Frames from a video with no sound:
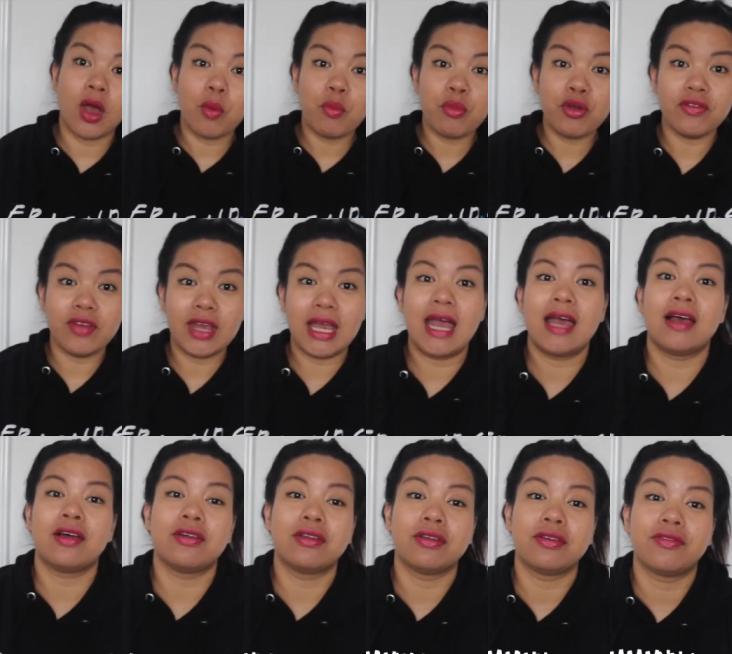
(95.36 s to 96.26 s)
Moving
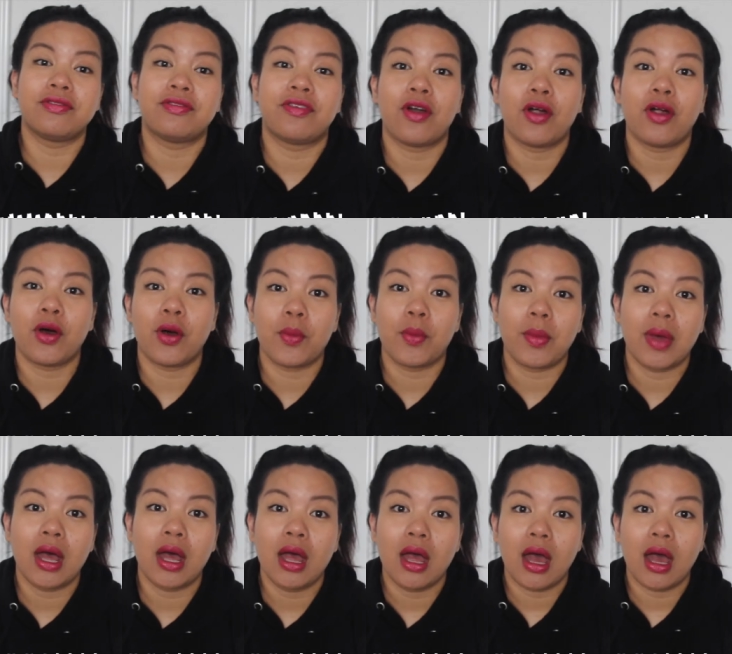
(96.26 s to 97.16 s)
on from
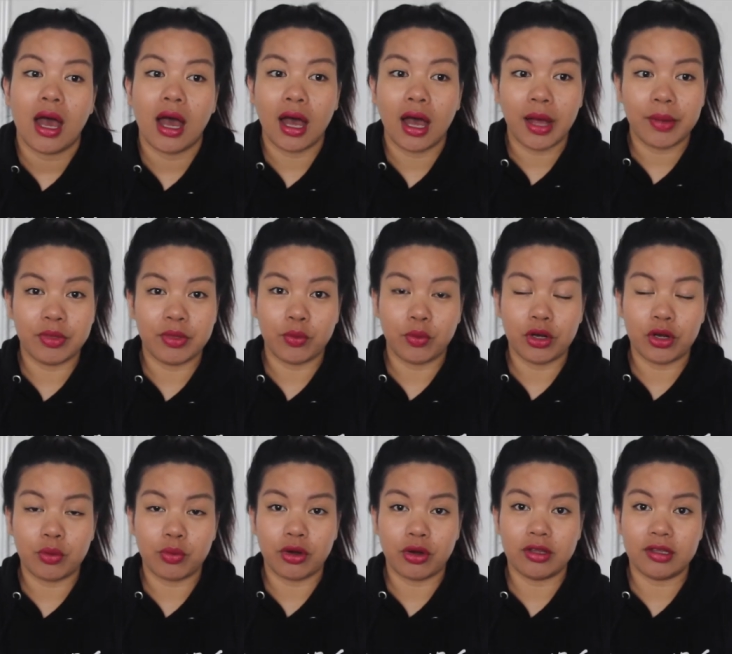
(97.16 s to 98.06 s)
um, the
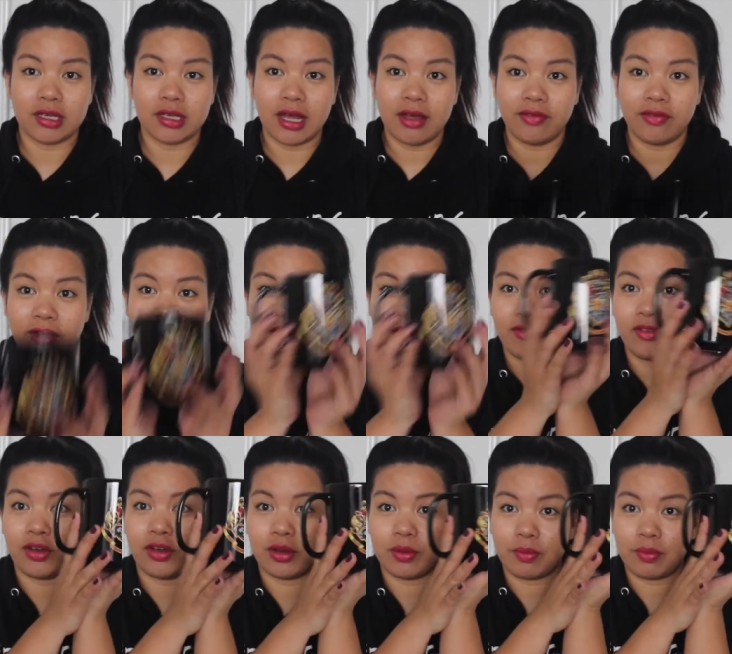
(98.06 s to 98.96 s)
Warner Bros stuff, I've
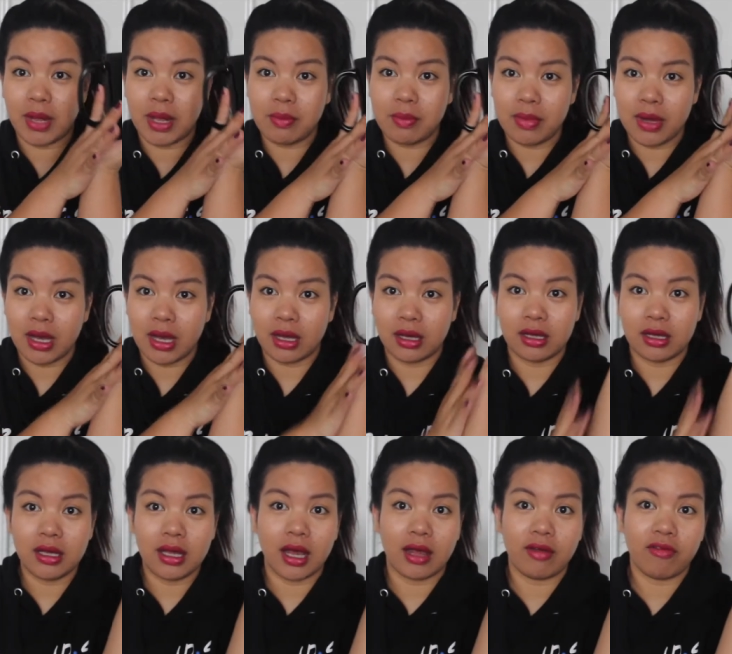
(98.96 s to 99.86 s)
got my
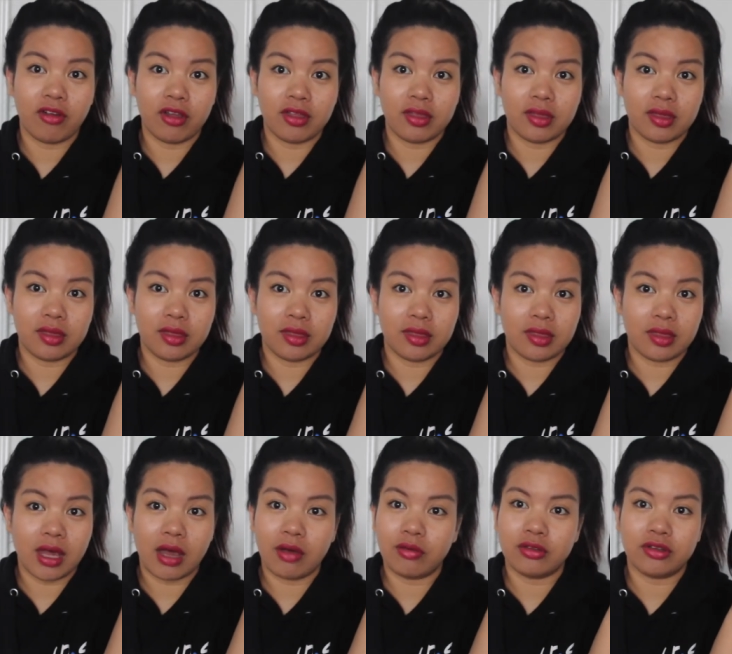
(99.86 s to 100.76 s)
mug. I've got,
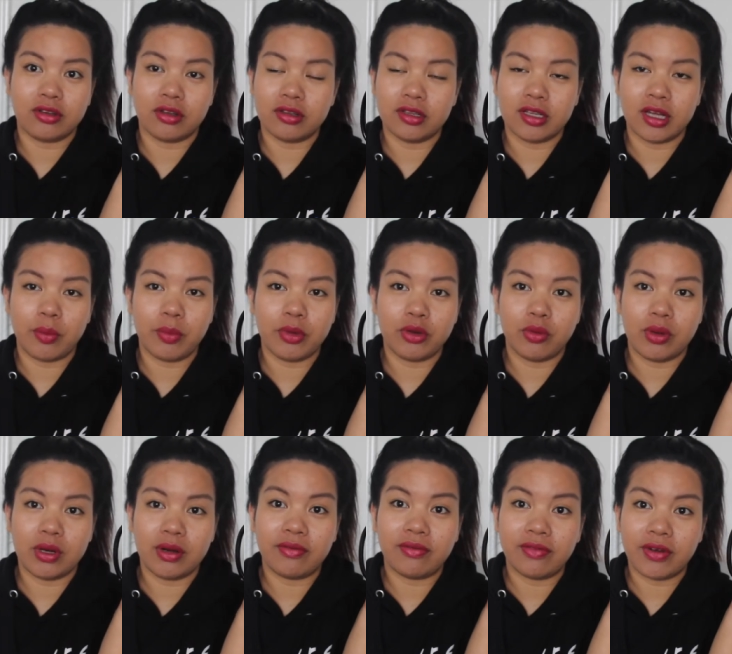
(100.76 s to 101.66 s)
I was tossing up
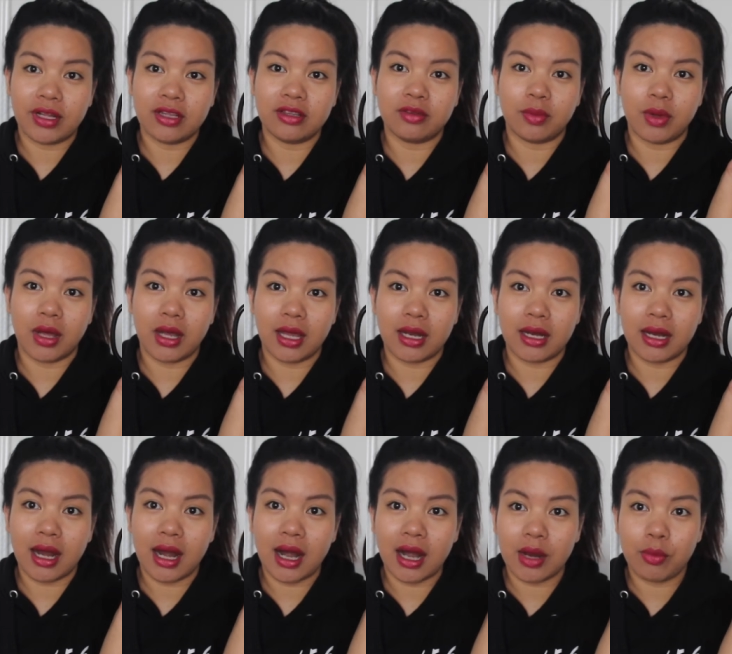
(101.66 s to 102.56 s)
between a friend's mug and a
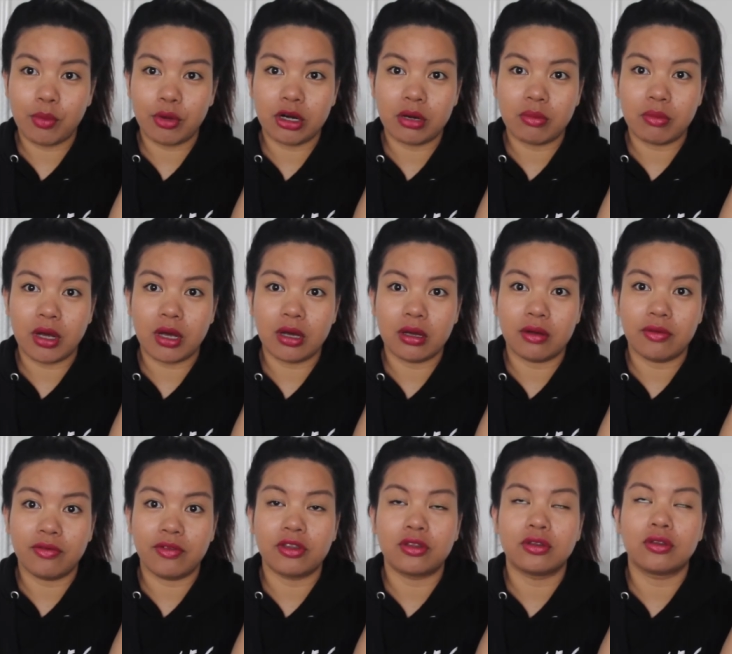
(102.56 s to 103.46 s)
Harry Potter mug
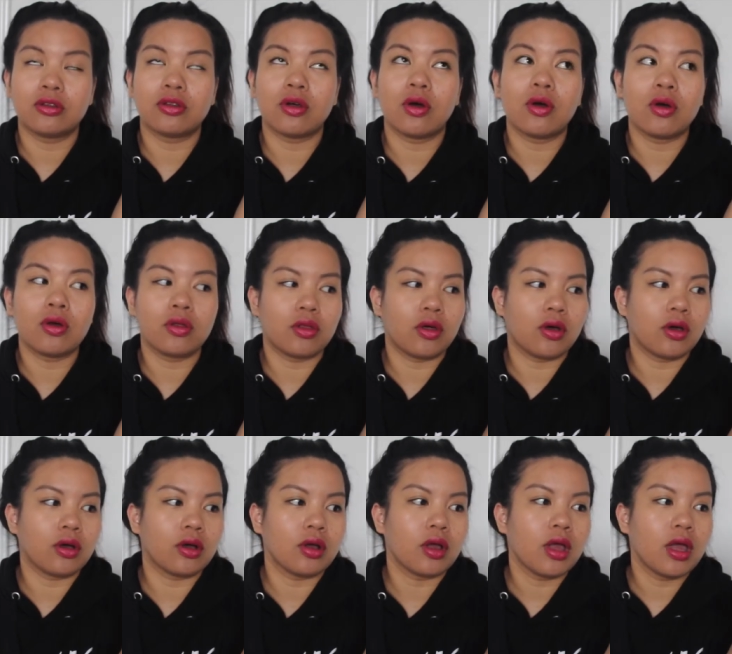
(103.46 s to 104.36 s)
for so
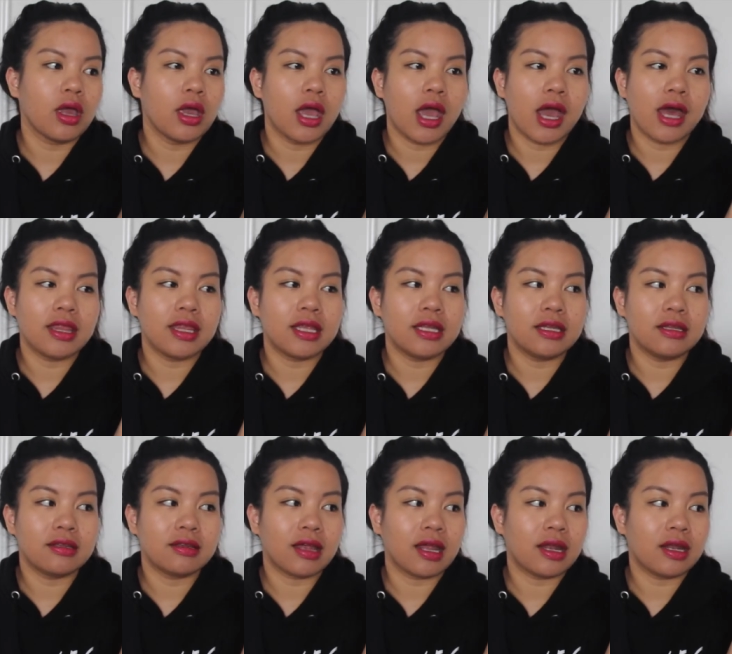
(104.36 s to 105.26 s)
long and then
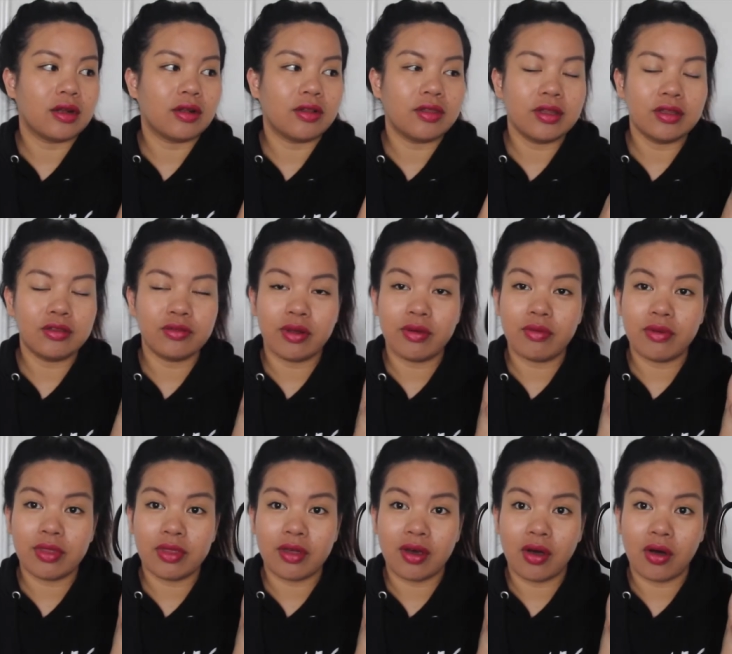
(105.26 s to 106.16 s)
decided on this one
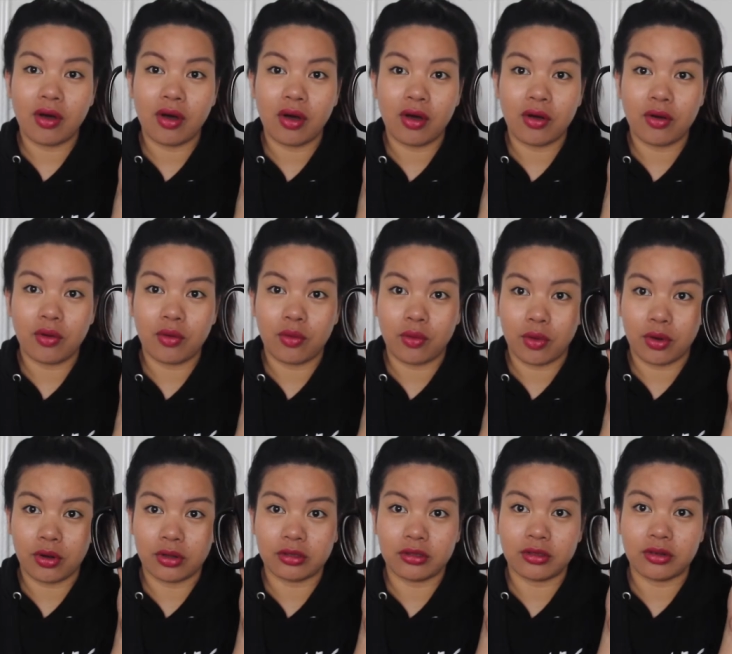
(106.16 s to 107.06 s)
with the
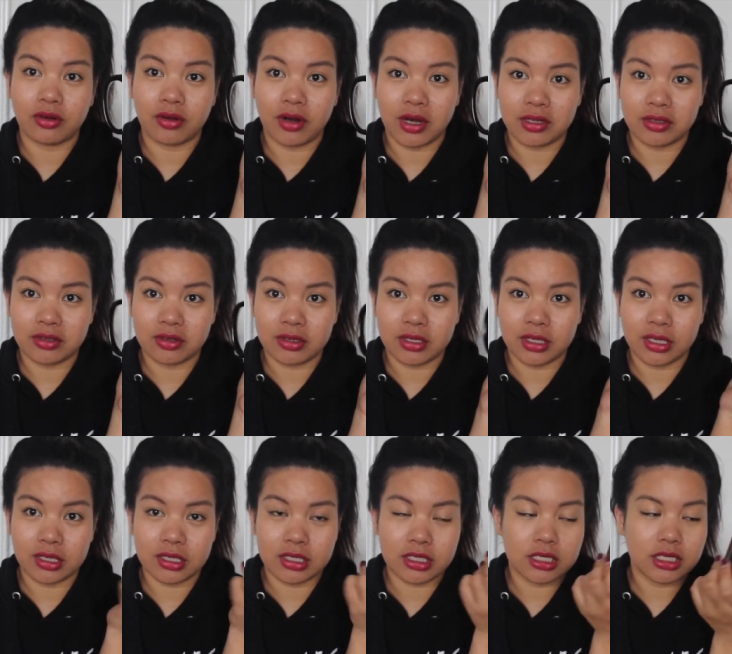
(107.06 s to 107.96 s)
Hogwarts crest on
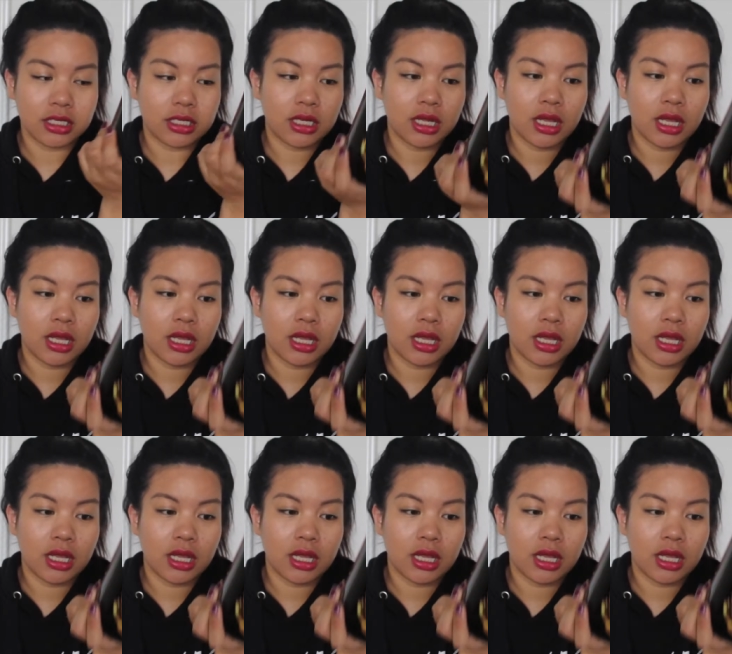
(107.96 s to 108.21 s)
it.